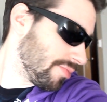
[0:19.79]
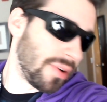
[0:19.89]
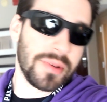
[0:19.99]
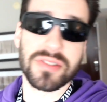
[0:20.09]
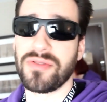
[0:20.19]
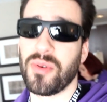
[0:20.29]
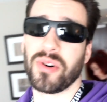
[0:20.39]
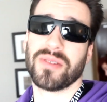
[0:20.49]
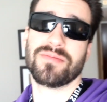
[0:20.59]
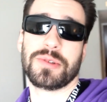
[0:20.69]
almost
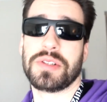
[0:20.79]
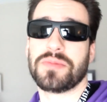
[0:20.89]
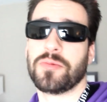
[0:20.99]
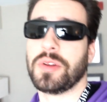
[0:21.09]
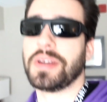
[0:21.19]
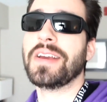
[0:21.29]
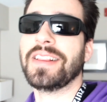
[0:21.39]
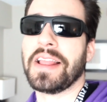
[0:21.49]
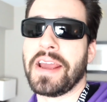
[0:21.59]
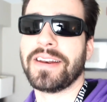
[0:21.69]
4, which is really
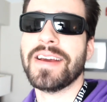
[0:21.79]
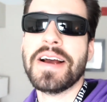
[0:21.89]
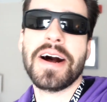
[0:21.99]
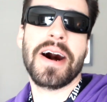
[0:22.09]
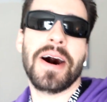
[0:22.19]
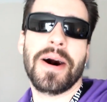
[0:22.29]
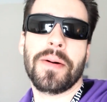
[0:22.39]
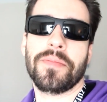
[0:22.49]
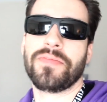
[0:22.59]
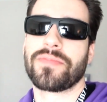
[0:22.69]
late.
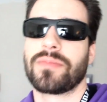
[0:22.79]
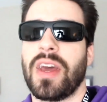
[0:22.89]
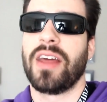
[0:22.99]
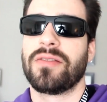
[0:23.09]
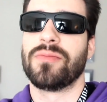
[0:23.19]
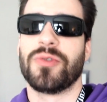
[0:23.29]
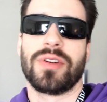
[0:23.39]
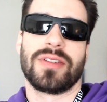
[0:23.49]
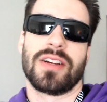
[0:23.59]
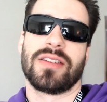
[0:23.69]
Had some
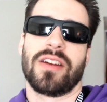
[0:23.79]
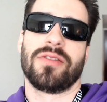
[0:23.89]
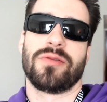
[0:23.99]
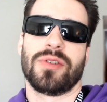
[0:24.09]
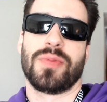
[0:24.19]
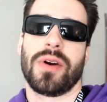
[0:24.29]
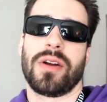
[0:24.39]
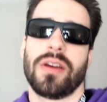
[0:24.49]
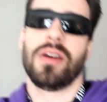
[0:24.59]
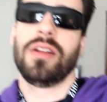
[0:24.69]
drinks last night at the Twitch party.